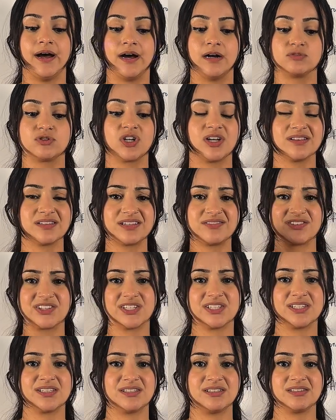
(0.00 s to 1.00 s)
So I'll leave
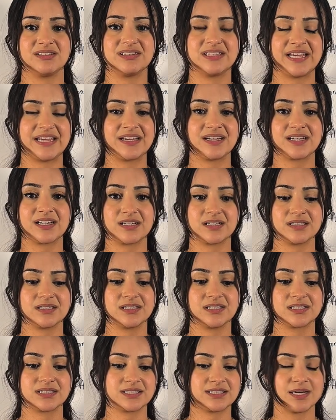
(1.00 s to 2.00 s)
the link
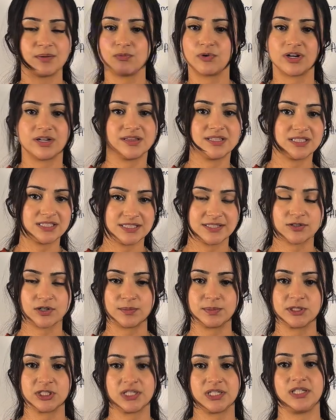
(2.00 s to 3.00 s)
somewhere in the
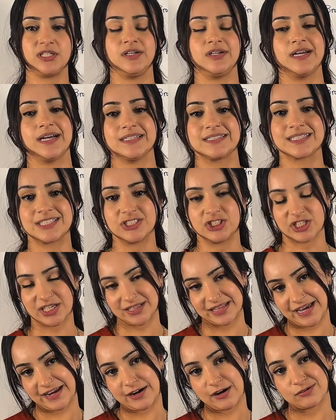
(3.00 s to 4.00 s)
description and you guys can check
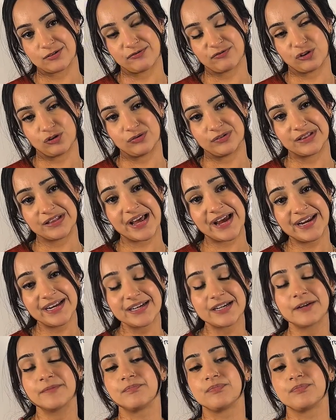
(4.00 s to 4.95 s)
that out if you'd like.